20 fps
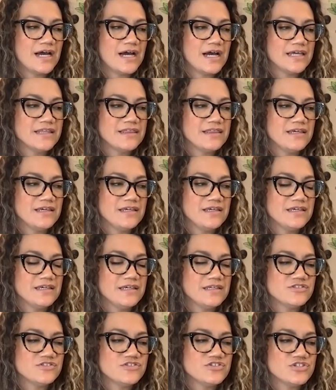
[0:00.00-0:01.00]
I think
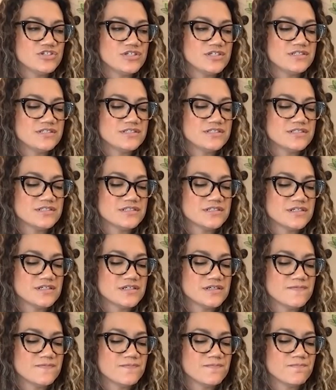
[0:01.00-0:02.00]
it's just
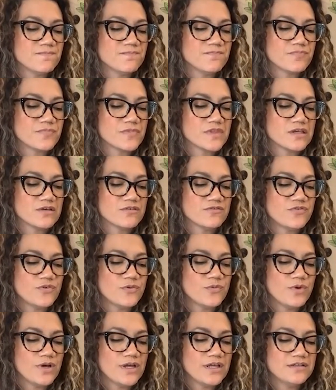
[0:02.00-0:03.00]

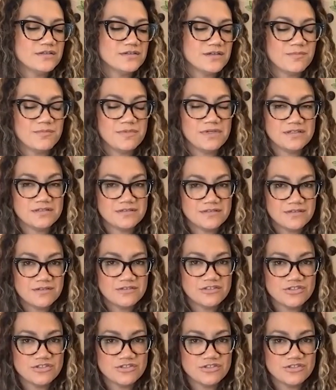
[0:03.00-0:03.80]
for one, I mean,